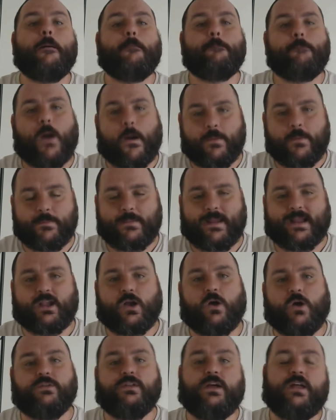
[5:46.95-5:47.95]
pop it back
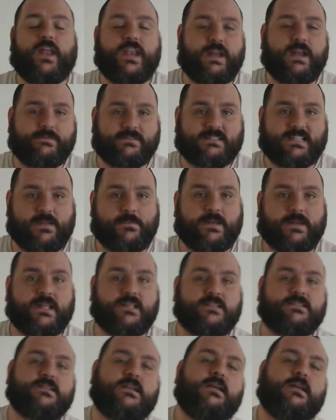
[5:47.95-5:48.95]
on, another 10
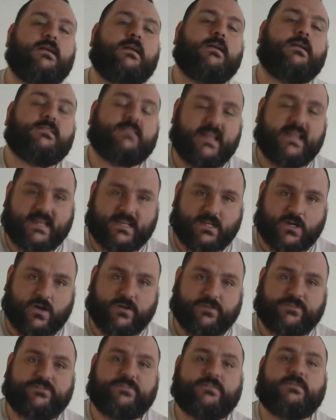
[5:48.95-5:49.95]
minutes, take it
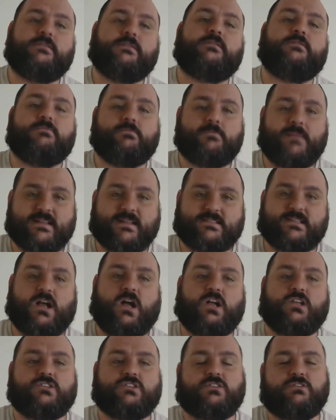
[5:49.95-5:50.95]
off,
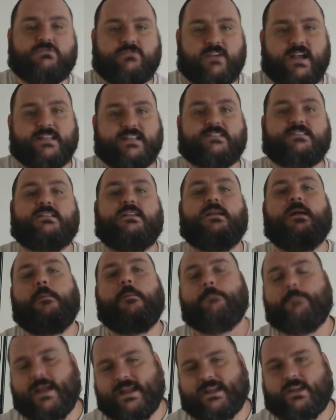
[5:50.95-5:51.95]
massage, rest,
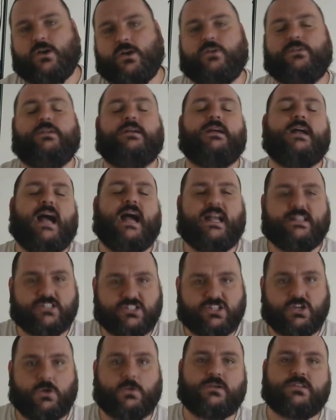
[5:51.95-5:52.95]
back on, and
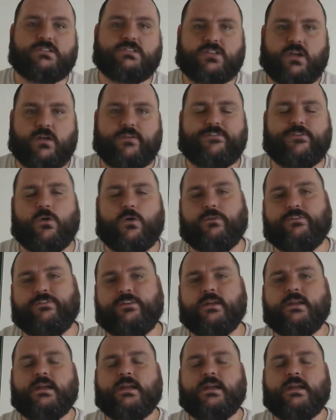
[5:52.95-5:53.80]
so on and so forth.